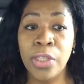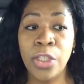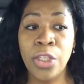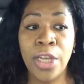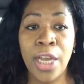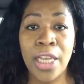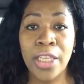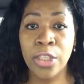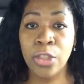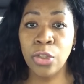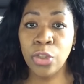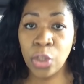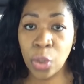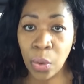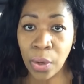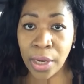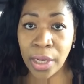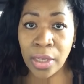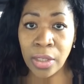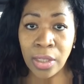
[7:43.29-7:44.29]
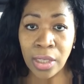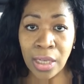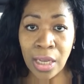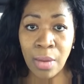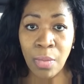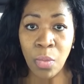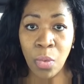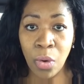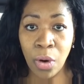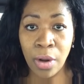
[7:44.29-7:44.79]
that you guys can join to
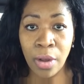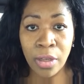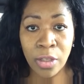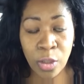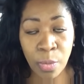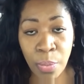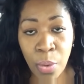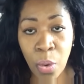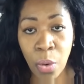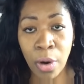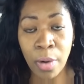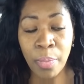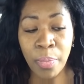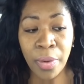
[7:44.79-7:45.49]
get more support.